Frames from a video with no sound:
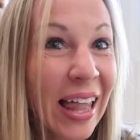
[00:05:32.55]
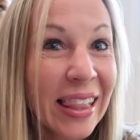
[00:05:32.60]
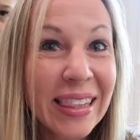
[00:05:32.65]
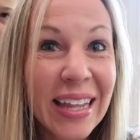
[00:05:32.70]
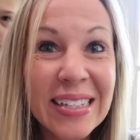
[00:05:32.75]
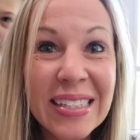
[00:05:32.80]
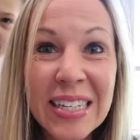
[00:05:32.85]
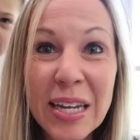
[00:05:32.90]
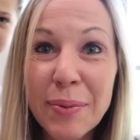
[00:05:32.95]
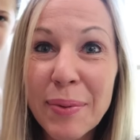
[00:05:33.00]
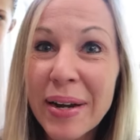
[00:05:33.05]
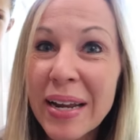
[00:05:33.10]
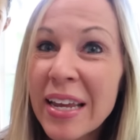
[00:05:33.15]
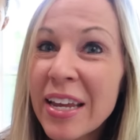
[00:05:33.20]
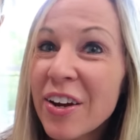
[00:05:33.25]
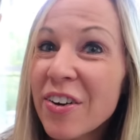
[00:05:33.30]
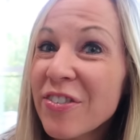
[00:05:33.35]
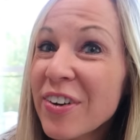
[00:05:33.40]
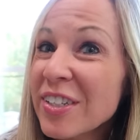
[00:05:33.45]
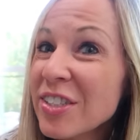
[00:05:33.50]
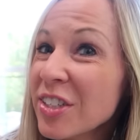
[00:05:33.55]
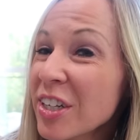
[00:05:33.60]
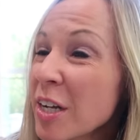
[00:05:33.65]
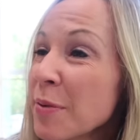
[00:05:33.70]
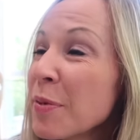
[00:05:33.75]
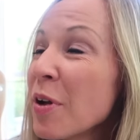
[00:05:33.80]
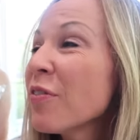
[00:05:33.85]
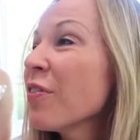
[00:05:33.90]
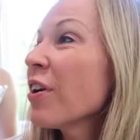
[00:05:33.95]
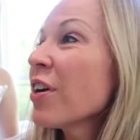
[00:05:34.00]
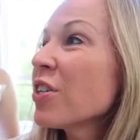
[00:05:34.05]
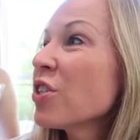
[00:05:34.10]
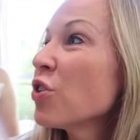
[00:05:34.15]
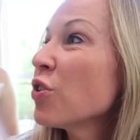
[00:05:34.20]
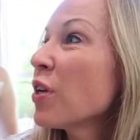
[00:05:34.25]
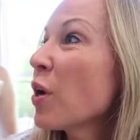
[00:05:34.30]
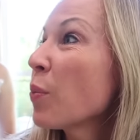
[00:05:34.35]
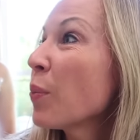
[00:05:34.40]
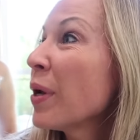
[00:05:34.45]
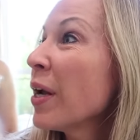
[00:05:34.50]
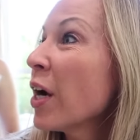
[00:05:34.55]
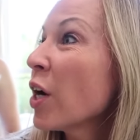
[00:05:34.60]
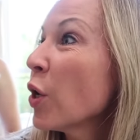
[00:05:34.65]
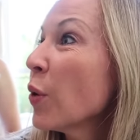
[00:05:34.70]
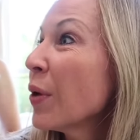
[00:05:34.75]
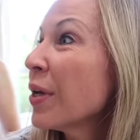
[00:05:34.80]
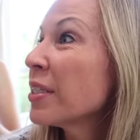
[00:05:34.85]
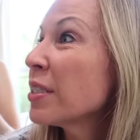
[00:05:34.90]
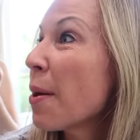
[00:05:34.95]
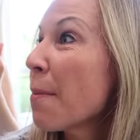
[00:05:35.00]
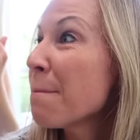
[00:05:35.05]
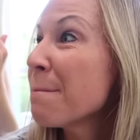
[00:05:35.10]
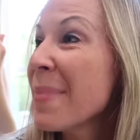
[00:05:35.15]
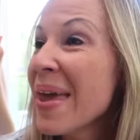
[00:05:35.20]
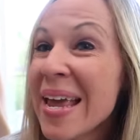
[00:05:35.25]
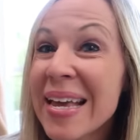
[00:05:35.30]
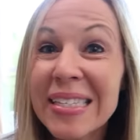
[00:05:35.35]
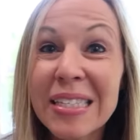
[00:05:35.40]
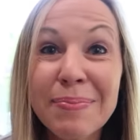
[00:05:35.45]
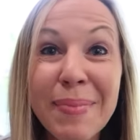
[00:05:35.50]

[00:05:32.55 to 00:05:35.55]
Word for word: Let's get ready. Your friends are going to be over here soon, and we are going to make